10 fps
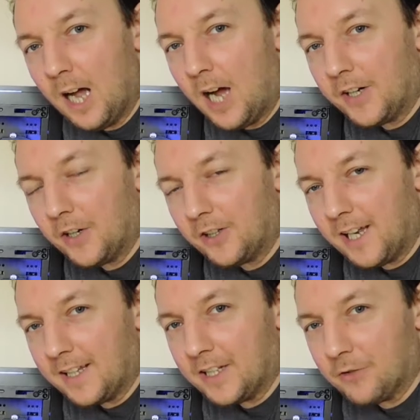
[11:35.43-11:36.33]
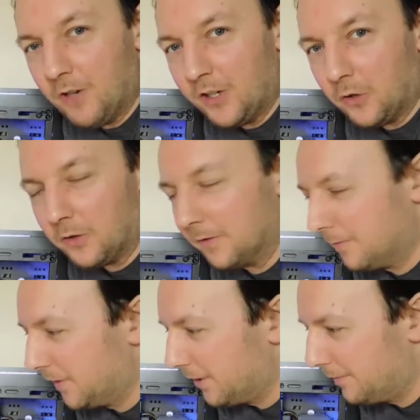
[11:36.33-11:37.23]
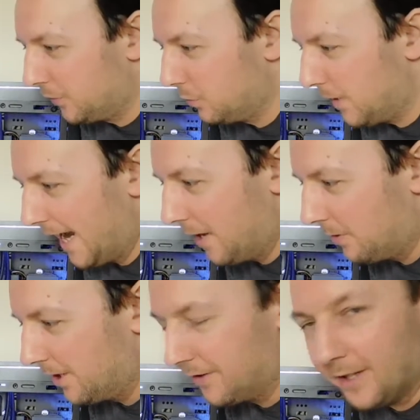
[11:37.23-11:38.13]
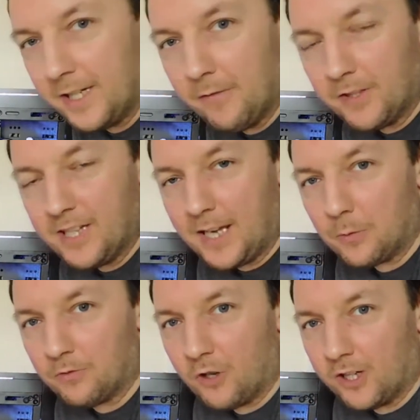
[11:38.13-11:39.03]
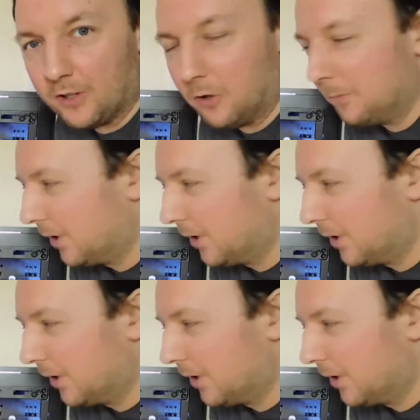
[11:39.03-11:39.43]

I could let this run on for the full hour that the other test was running on,